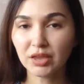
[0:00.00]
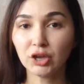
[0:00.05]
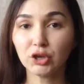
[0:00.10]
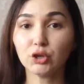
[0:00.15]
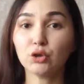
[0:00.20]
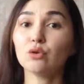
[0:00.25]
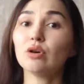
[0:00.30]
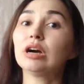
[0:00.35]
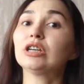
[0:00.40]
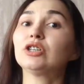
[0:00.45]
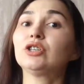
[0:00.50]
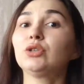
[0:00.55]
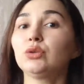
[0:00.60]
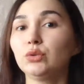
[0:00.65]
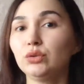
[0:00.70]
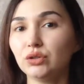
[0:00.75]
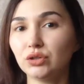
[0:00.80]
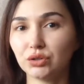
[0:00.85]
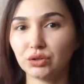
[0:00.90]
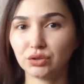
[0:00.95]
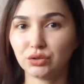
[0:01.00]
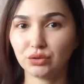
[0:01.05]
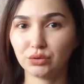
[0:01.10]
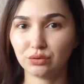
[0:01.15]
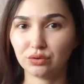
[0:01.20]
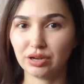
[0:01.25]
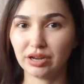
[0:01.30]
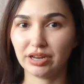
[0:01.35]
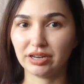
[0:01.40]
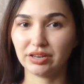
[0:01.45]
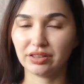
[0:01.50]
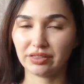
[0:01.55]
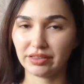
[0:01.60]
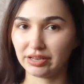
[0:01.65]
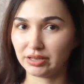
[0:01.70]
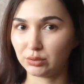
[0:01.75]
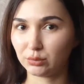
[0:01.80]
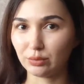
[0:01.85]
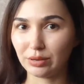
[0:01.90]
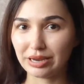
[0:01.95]
You are used to doing it
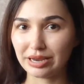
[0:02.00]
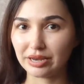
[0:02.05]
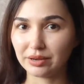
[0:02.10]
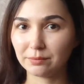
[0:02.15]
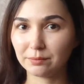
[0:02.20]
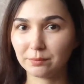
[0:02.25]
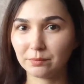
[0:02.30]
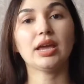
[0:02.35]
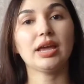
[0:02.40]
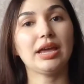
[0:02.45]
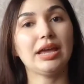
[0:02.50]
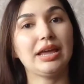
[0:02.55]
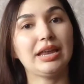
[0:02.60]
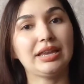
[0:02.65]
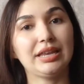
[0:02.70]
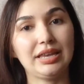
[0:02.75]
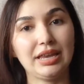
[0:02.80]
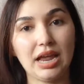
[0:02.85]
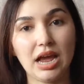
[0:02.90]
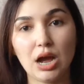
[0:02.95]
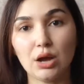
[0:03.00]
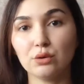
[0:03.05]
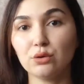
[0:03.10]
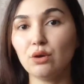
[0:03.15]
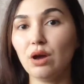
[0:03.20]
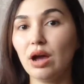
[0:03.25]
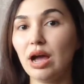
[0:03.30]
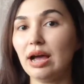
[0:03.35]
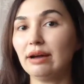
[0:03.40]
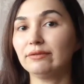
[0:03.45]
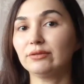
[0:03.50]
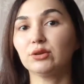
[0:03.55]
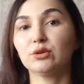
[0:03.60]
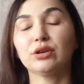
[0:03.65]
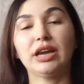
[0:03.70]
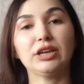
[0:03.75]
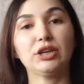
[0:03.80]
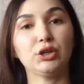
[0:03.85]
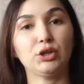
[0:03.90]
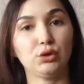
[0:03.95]
this way. And now you have to
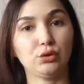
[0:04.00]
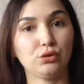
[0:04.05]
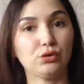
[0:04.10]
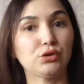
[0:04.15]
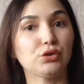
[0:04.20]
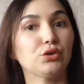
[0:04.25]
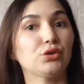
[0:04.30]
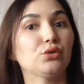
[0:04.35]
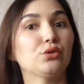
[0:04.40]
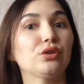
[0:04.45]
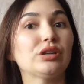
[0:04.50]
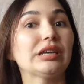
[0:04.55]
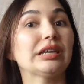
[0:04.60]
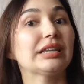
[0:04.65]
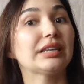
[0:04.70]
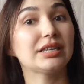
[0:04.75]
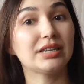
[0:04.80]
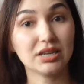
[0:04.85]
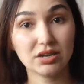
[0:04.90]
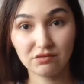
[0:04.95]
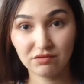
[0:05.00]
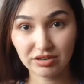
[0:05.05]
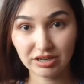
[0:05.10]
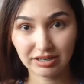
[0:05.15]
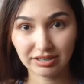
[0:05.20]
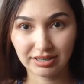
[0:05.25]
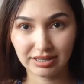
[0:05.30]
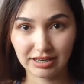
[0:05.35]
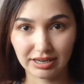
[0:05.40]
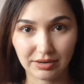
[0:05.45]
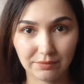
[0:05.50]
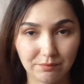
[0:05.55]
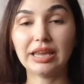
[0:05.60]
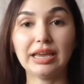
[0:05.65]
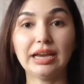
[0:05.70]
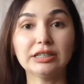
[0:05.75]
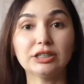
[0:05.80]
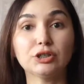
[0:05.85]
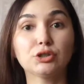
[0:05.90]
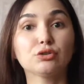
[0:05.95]
get used to doing it differently.
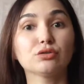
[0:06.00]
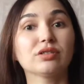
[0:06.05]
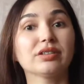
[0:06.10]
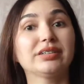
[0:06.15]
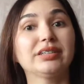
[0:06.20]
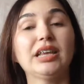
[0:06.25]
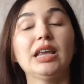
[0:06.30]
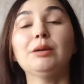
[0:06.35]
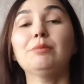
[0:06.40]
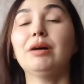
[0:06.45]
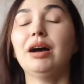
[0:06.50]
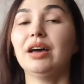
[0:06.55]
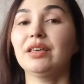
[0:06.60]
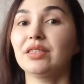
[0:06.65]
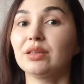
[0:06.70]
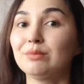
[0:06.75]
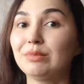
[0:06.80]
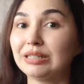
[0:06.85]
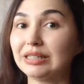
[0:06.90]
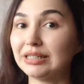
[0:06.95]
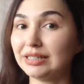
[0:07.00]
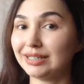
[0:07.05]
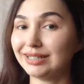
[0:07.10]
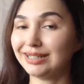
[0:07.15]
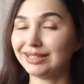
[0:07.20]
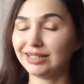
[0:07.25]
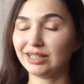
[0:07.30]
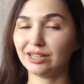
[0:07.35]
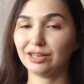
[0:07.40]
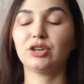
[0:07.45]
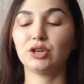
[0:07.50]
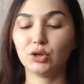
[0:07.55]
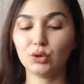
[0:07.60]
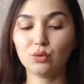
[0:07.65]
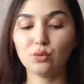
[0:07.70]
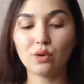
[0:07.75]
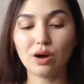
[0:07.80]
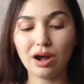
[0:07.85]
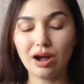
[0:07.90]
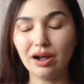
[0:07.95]
Get to the same automaticity that
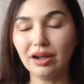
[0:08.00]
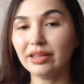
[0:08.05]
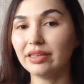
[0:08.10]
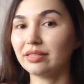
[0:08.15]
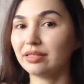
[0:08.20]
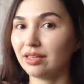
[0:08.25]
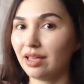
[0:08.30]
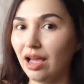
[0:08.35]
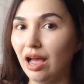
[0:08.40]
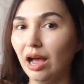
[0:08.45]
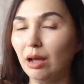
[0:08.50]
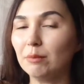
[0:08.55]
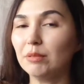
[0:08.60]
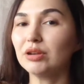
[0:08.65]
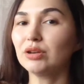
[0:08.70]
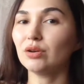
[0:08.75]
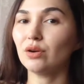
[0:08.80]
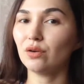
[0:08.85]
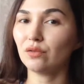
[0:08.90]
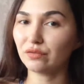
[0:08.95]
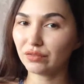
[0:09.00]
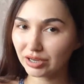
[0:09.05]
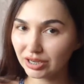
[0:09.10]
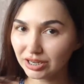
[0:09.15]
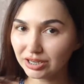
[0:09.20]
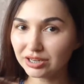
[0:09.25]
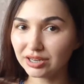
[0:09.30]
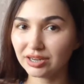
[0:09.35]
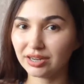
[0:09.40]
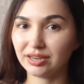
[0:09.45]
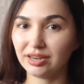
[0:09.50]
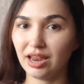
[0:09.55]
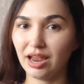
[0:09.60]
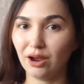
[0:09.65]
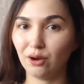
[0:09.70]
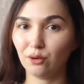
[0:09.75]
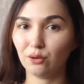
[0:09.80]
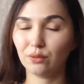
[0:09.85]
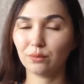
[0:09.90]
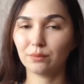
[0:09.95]
you are in the habit of eating
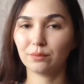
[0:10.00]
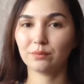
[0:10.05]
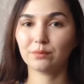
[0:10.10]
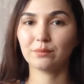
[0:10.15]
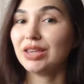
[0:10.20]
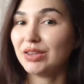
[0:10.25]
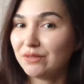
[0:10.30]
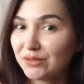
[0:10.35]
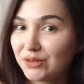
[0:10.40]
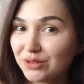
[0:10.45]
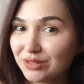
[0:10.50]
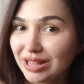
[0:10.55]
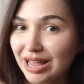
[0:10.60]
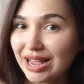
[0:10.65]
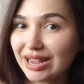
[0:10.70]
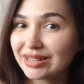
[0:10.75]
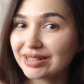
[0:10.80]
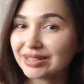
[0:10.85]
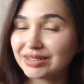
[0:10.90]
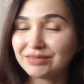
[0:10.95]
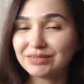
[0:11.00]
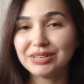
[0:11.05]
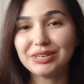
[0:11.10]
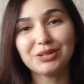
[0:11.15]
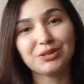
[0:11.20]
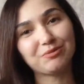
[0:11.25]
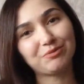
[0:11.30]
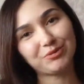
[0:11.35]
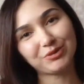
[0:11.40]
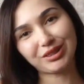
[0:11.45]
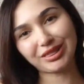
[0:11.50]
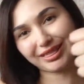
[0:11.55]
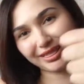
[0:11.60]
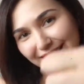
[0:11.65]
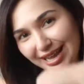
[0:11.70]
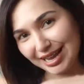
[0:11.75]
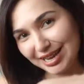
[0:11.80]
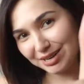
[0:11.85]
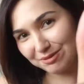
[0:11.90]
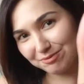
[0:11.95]
now. If you like this video, put
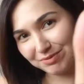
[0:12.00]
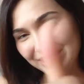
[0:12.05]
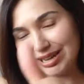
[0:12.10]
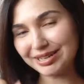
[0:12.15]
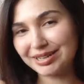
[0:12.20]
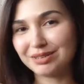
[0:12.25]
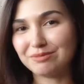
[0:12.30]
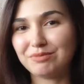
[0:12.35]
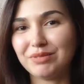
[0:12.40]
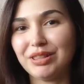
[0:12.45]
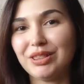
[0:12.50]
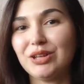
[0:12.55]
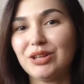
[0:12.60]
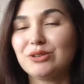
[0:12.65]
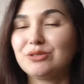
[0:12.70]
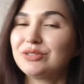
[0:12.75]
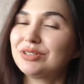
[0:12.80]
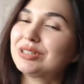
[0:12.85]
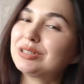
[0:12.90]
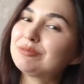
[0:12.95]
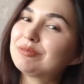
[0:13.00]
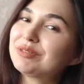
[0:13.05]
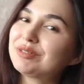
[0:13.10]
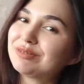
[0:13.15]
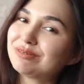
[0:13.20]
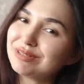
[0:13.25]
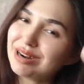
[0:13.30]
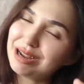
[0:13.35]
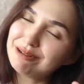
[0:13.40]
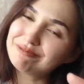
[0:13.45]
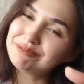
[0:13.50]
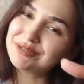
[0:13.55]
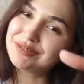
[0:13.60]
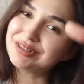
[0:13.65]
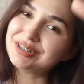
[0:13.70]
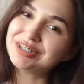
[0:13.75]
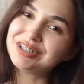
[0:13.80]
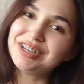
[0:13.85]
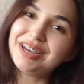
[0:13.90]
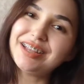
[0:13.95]
like button below, subscribe to
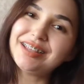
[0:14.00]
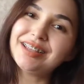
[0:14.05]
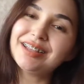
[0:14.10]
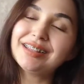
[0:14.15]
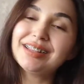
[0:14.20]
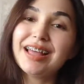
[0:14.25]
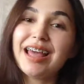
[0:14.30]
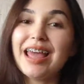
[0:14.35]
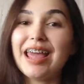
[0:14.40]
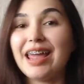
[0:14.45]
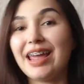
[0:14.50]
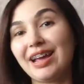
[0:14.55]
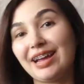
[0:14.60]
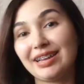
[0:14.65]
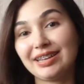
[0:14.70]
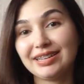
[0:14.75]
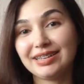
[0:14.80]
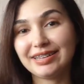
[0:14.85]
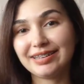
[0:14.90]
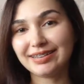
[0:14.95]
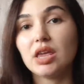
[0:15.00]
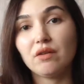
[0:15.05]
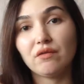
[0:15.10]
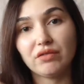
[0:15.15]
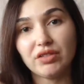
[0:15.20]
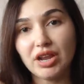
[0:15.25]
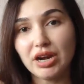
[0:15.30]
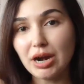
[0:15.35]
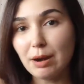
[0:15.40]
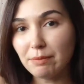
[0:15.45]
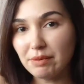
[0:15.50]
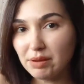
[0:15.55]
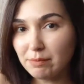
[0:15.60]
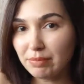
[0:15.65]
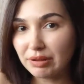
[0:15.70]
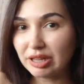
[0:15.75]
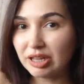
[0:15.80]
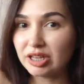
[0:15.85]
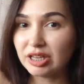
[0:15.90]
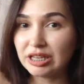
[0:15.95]
the channel, and if there are
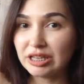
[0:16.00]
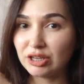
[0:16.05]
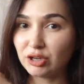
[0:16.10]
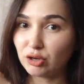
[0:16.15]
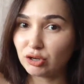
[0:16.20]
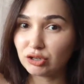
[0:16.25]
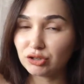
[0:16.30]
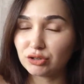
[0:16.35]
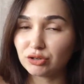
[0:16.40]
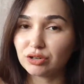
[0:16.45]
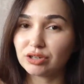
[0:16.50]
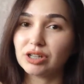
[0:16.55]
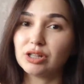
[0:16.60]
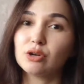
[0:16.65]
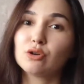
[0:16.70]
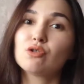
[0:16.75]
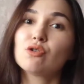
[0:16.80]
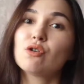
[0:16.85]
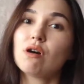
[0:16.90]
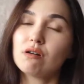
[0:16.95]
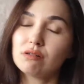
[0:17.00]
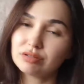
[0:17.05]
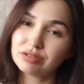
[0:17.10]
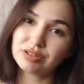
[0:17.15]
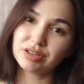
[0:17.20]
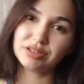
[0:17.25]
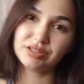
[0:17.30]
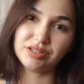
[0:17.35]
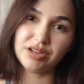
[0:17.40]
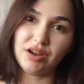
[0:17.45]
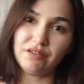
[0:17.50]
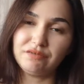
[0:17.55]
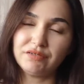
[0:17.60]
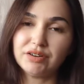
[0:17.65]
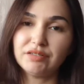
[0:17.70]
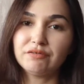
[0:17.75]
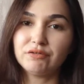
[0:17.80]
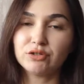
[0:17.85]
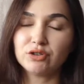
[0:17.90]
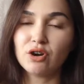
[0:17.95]
people in your circle who also
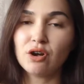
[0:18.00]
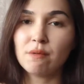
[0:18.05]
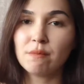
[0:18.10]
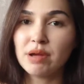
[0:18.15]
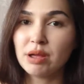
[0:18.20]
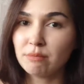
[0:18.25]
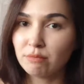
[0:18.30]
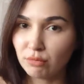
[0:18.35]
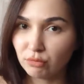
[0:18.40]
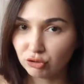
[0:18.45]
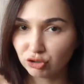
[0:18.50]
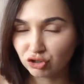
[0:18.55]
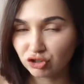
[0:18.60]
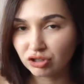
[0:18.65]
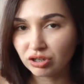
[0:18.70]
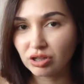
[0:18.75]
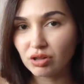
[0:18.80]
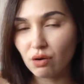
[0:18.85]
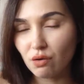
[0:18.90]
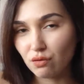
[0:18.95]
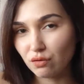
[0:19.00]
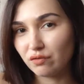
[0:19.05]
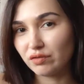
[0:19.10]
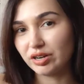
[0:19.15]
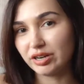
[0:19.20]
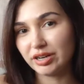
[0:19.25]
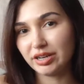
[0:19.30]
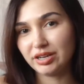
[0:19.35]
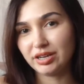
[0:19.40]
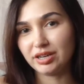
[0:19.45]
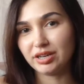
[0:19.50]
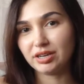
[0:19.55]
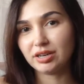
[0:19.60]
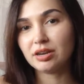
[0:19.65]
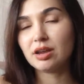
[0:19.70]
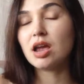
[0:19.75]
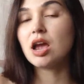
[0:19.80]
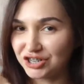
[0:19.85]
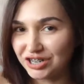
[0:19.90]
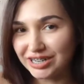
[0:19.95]
suffer from emotional
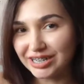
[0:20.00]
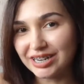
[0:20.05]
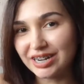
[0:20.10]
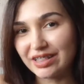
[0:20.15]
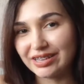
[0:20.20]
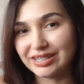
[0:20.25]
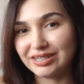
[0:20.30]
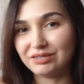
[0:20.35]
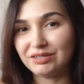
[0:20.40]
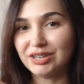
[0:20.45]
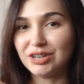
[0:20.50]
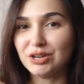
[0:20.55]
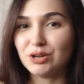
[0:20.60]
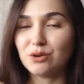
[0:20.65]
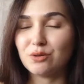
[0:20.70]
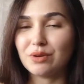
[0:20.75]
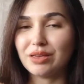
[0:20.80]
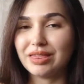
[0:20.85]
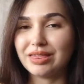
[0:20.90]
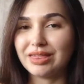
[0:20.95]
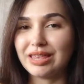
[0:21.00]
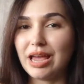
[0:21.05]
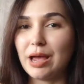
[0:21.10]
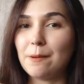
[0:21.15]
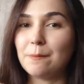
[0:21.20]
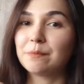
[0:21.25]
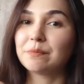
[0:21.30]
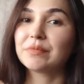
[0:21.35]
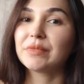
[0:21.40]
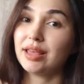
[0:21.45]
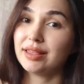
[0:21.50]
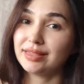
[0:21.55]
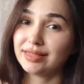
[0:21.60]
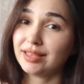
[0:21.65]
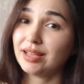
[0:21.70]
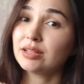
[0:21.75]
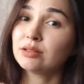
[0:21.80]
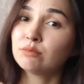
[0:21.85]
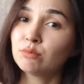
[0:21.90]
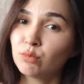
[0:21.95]
overeating, share this video with them. And
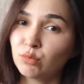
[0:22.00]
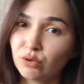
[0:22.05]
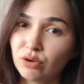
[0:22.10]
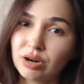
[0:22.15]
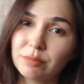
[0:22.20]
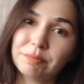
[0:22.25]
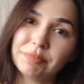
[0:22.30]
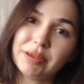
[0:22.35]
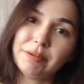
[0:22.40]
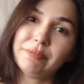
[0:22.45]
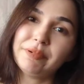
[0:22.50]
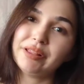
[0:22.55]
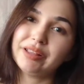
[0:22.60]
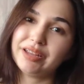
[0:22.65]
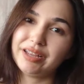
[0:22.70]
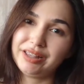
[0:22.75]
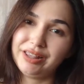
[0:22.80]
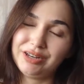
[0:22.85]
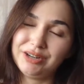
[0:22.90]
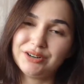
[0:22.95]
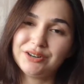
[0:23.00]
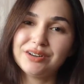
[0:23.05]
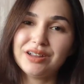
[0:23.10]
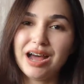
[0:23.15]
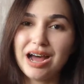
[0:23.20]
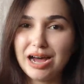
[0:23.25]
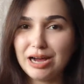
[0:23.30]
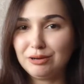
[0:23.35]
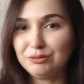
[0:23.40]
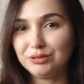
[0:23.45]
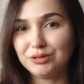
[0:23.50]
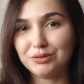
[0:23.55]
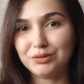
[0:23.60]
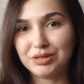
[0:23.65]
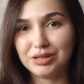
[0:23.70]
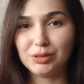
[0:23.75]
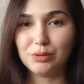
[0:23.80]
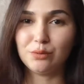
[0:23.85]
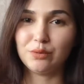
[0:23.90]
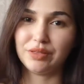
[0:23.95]
then more people can learn how to
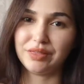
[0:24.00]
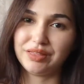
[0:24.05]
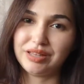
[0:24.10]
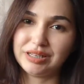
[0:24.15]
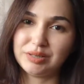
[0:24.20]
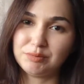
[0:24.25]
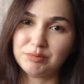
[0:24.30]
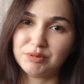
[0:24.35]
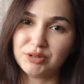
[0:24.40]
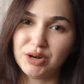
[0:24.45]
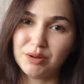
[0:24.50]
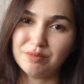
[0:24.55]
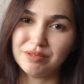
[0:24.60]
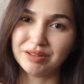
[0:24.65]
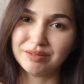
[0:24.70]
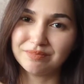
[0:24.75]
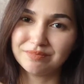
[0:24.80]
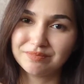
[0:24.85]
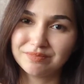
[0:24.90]
deal with this problem.